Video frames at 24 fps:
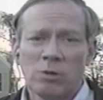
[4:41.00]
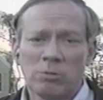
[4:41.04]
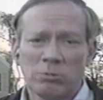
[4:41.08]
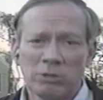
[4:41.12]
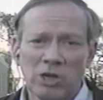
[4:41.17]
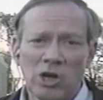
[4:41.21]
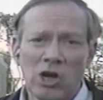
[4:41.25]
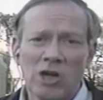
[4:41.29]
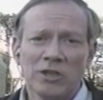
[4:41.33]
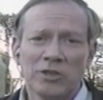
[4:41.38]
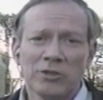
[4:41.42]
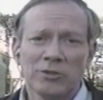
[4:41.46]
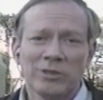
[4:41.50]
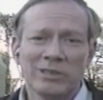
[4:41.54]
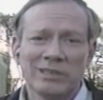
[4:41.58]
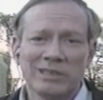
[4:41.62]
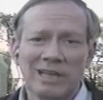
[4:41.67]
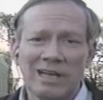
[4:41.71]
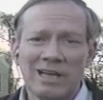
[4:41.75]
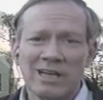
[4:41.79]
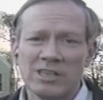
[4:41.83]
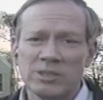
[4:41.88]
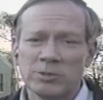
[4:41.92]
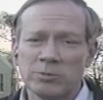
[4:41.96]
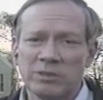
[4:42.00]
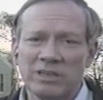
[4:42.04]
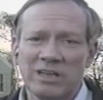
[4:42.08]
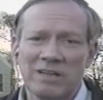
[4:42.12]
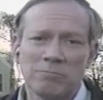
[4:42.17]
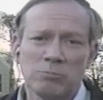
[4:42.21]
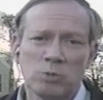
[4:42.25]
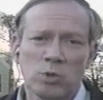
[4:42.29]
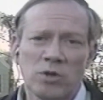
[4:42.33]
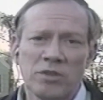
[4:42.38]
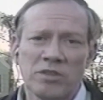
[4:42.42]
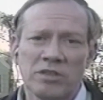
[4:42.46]
What we are doing now is we have more
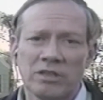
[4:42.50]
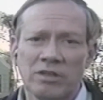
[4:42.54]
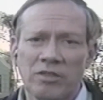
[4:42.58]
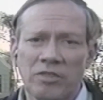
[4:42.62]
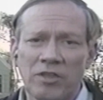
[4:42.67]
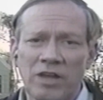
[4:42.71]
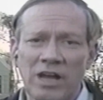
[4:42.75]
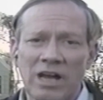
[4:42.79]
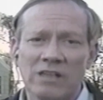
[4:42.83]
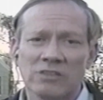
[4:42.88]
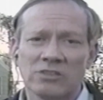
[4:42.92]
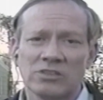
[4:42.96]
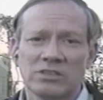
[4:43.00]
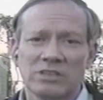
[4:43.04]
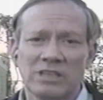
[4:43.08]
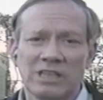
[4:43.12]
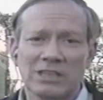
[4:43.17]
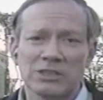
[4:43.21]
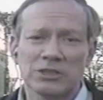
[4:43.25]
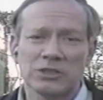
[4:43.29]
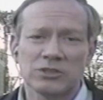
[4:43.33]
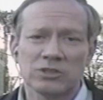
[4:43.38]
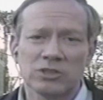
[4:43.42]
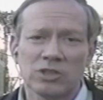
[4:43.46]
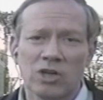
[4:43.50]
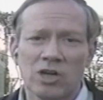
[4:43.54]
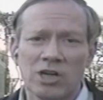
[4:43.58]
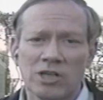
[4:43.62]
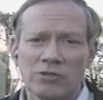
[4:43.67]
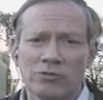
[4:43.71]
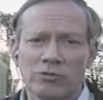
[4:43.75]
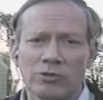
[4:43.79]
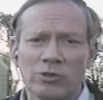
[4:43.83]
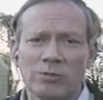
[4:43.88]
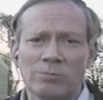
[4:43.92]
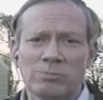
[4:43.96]
than 1,000 National Guard
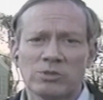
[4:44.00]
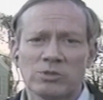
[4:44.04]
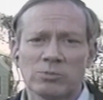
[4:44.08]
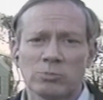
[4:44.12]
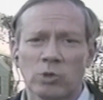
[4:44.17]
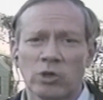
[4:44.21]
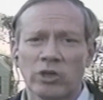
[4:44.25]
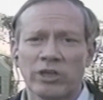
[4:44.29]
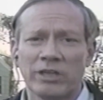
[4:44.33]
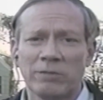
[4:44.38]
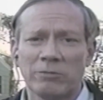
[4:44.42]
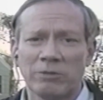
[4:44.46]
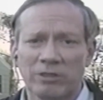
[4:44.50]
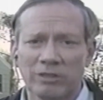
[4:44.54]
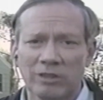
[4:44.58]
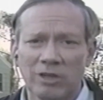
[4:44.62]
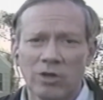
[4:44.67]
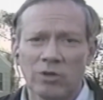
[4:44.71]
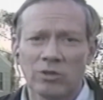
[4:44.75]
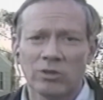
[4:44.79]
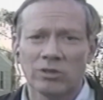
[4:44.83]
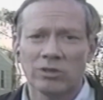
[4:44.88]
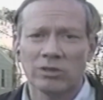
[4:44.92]
troops working with local